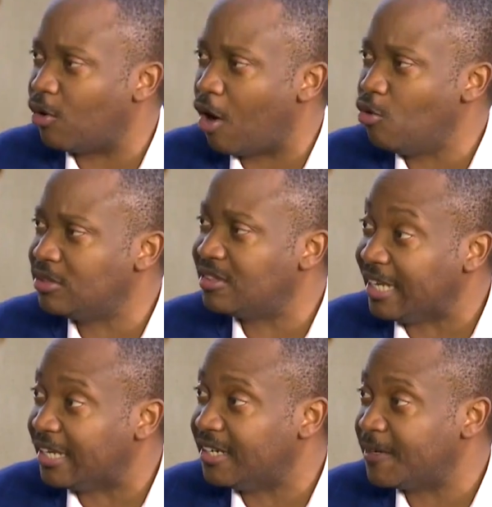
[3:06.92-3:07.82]
I would
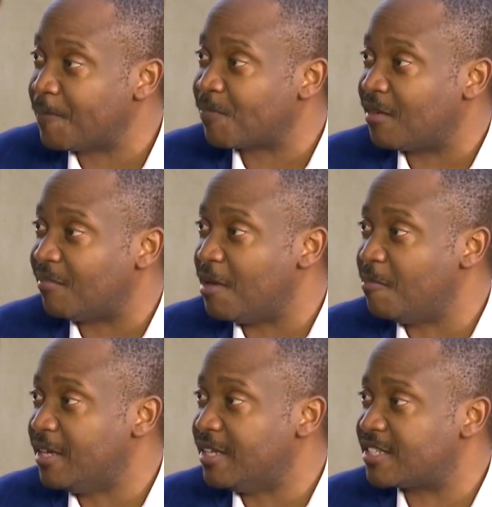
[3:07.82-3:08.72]
think
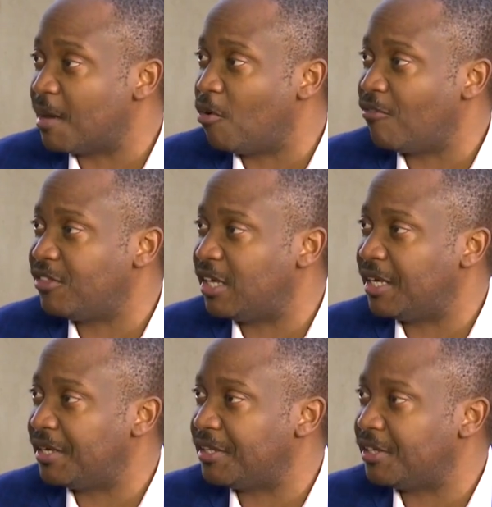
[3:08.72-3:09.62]
maybe some of
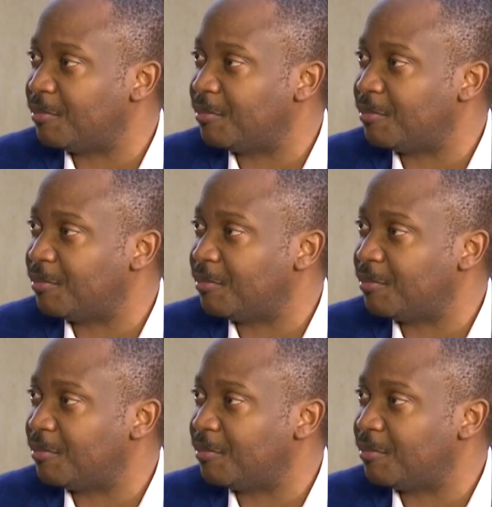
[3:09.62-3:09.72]
the,